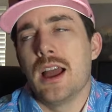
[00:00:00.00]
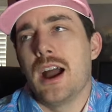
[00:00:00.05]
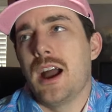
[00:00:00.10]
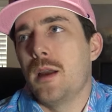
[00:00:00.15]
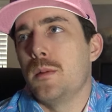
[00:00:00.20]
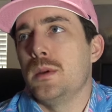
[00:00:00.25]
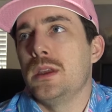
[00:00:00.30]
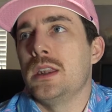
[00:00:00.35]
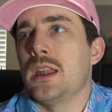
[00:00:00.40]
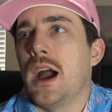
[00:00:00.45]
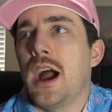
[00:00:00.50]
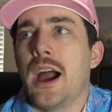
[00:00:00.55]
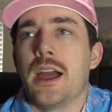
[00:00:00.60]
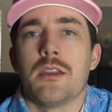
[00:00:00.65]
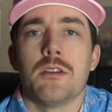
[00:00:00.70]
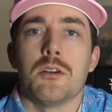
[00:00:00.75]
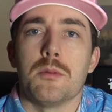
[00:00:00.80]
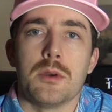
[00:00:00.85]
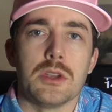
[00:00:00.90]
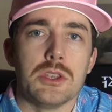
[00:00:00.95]
I mean, I
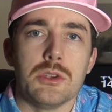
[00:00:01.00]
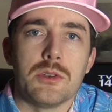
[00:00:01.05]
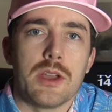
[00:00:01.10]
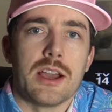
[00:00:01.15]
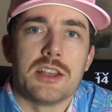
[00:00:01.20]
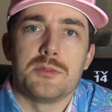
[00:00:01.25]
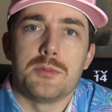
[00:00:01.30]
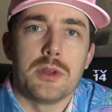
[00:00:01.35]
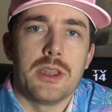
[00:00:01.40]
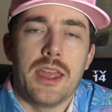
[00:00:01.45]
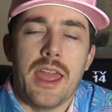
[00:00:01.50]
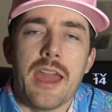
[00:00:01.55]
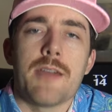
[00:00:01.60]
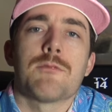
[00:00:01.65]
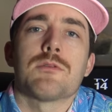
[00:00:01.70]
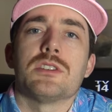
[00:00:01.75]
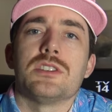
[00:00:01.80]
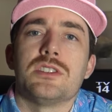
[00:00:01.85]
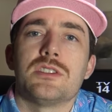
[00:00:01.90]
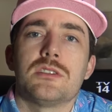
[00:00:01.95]
don't know about you guys, but
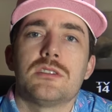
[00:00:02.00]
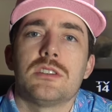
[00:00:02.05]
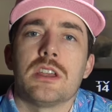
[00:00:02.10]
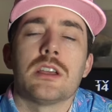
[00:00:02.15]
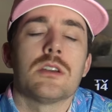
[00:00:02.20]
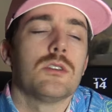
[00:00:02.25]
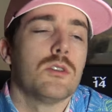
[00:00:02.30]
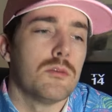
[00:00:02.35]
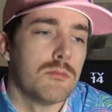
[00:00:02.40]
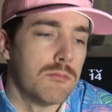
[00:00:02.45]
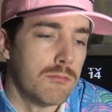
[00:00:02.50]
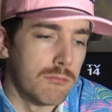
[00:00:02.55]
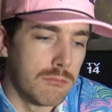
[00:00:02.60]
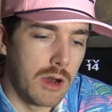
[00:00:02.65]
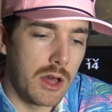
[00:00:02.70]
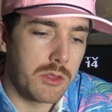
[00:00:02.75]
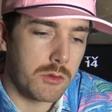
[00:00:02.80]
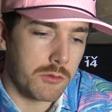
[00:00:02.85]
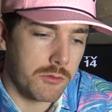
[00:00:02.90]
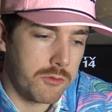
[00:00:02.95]
every single
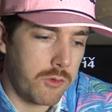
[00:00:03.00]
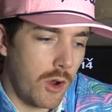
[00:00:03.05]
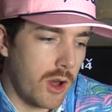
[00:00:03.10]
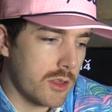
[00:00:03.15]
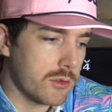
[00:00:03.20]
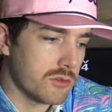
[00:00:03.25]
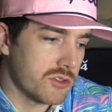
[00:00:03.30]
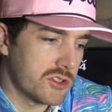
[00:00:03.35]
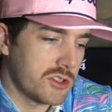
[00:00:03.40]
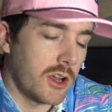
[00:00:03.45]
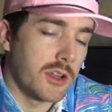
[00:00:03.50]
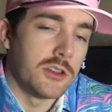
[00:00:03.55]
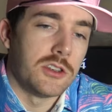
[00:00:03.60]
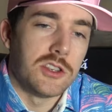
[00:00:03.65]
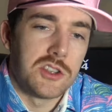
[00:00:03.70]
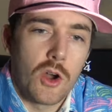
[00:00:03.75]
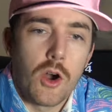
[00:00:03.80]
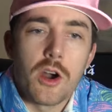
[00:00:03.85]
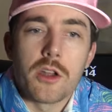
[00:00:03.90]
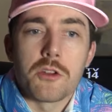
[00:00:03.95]
mother, father, son,
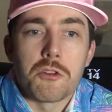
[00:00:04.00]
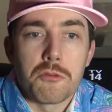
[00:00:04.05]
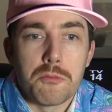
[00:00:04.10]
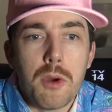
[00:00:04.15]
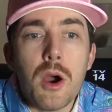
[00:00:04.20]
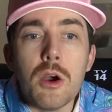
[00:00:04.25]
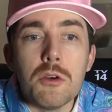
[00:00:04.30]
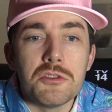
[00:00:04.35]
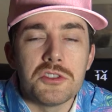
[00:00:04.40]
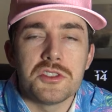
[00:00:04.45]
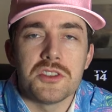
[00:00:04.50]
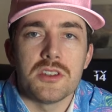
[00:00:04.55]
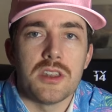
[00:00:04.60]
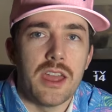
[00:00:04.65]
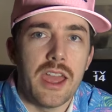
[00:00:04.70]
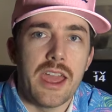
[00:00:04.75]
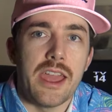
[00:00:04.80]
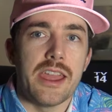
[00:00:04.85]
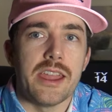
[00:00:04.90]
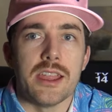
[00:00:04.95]
daughter posted
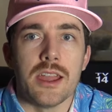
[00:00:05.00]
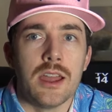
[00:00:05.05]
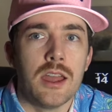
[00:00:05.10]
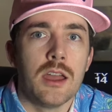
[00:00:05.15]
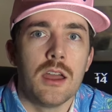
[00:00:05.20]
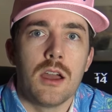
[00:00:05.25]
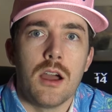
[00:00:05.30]
a